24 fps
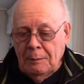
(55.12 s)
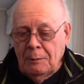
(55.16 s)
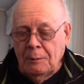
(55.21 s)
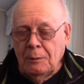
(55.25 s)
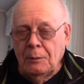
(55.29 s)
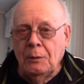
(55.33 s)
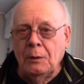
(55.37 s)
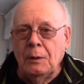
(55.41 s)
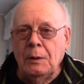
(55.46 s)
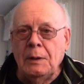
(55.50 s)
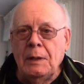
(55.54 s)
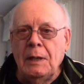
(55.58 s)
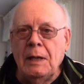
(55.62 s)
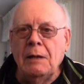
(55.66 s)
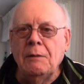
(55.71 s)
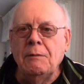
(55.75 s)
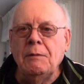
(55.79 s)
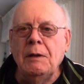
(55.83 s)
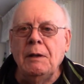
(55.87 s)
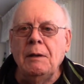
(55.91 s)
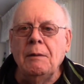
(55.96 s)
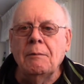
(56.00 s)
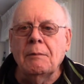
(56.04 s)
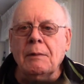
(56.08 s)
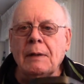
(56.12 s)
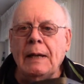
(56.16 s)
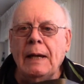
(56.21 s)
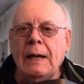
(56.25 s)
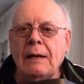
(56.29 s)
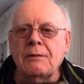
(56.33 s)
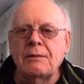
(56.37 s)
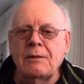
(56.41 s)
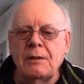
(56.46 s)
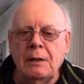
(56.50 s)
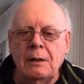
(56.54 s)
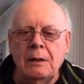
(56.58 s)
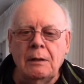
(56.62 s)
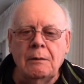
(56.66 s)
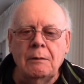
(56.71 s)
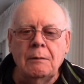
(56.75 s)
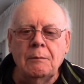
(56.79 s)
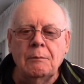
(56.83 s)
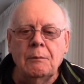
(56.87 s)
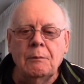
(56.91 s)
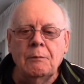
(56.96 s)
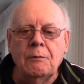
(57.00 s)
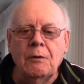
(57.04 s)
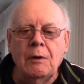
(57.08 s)
good heavy cast
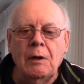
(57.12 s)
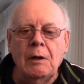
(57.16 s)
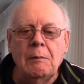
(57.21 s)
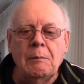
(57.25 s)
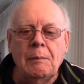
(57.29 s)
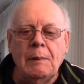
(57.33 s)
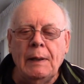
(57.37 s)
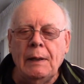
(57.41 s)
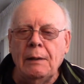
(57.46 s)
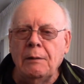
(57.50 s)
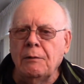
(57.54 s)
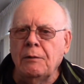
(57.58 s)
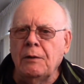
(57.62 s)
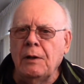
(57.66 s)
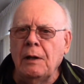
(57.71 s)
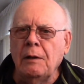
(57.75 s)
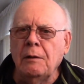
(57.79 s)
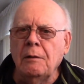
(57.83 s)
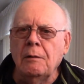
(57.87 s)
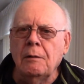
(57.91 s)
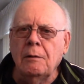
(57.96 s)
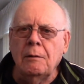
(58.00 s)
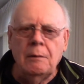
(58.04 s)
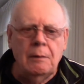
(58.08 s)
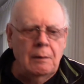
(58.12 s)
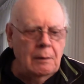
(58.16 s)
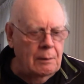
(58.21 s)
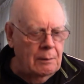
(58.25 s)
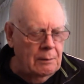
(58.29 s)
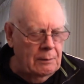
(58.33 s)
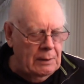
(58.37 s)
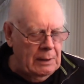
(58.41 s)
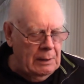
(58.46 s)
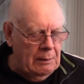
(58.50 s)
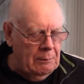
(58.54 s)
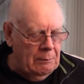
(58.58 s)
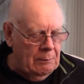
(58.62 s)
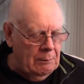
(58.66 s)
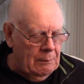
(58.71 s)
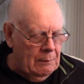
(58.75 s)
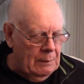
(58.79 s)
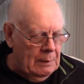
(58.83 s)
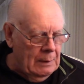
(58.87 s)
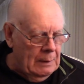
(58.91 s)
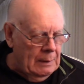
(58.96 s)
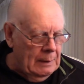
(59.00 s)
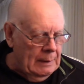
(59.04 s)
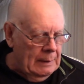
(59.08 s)
iron frying pan, 10
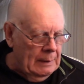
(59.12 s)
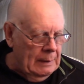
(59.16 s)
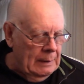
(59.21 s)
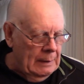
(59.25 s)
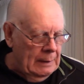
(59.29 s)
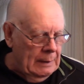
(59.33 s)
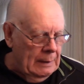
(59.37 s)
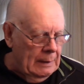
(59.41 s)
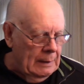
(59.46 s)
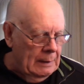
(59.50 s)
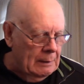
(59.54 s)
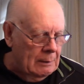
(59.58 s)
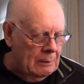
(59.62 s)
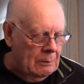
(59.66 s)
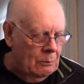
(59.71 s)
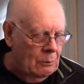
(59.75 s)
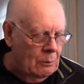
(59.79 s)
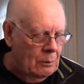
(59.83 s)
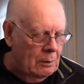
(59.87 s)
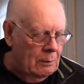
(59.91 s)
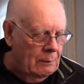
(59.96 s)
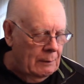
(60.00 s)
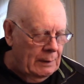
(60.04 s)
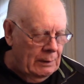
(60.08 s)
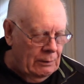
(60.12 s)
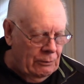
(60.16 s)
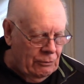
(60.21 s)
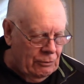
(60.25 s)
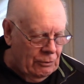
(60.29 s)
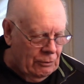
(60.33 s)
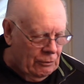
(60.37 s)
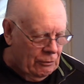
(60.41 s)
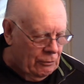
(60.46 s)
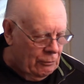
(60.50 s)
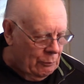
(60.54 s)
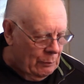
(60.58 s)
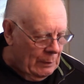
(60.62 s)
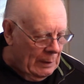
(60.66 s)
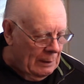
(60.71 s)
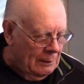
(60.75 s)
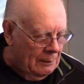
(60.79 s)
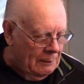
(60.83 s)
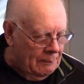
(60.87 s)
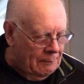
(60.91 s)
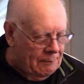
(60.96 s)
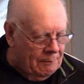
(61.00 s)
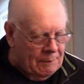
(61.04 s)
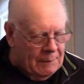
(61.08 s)
and a quarter inches.
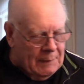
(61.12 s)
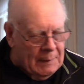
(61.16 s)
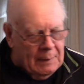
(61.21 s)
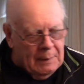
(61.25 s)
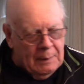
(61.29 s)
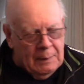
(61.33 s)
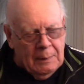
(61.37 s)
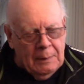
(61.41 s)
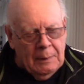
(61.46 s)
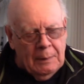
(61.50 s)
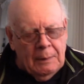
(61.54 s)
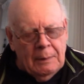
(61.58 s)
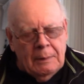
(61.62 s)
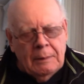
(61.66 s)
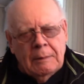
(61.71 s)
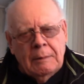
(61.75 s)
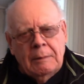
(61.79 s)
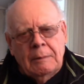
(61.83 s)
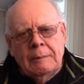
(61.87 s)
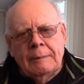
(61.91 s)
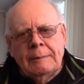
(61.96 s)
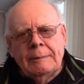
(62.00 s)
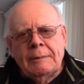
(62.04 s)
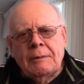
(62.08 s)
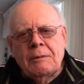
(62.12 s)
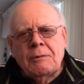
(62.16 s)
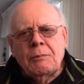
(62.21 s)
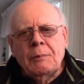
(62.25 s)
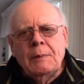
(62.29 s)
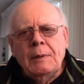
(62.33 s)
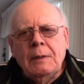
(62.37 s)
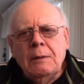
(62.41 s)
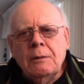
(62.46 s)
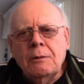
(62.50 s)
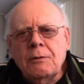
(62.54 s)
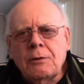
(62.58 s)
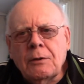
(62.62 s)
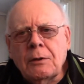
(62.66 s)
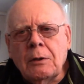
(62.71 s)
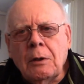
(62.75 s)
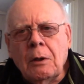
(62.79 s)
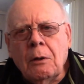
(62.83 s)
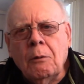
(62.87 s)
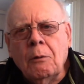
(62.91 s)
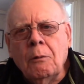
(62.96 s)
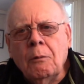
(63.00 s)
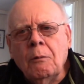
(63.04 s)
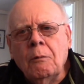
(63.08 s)
Well, 3 years
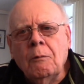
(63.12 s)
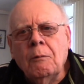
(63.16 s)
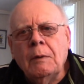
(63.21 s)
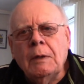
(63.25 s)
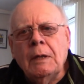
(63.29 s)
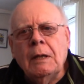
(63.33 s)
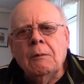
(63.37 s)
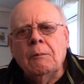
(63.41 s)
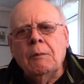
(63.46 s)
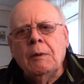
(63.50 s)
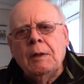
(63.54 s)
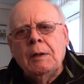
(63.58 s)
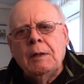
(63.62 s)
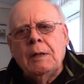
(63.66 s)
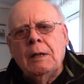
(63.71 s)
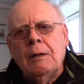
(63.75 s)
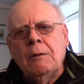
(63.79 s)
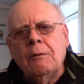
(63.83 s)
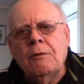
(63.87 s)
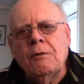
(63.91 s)
ago when I went down